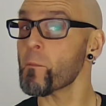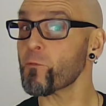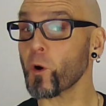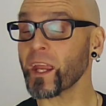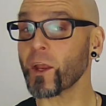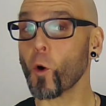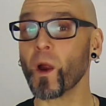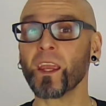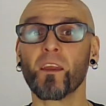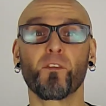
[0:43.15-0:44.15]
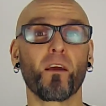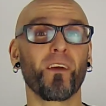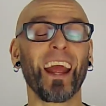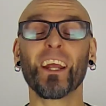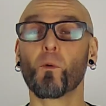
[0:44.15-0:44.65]
Before I get going, if you have
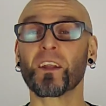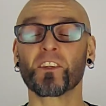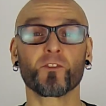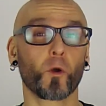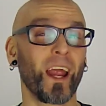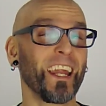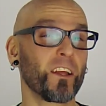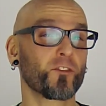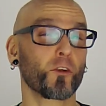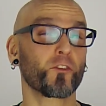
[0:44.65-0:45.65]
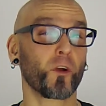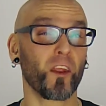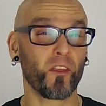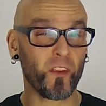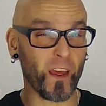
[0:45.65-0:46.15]
any questions or any concerns or
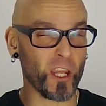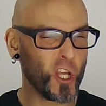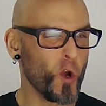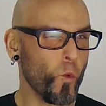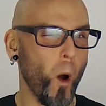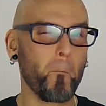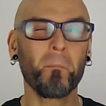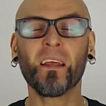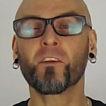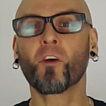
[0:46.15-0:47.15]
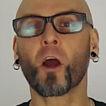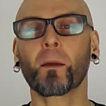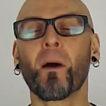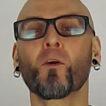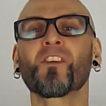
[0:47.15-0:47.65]
anything that you want me to talk
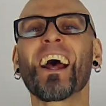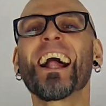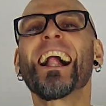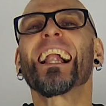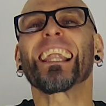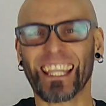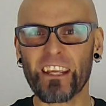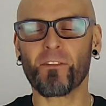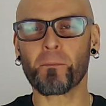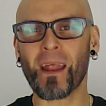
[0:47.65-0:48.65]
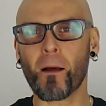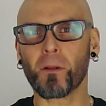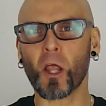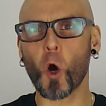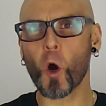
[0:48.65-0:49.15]
about, leave them down
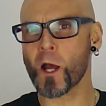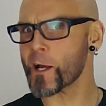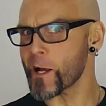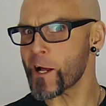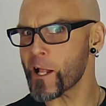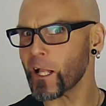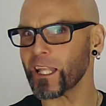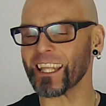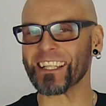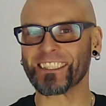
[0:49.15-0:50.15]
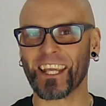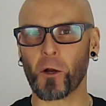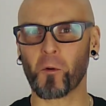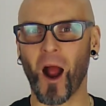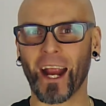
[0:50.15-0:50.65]
below. Let's
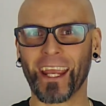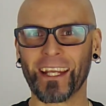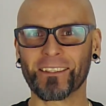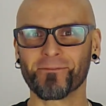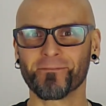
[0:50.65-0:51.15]
get rocking.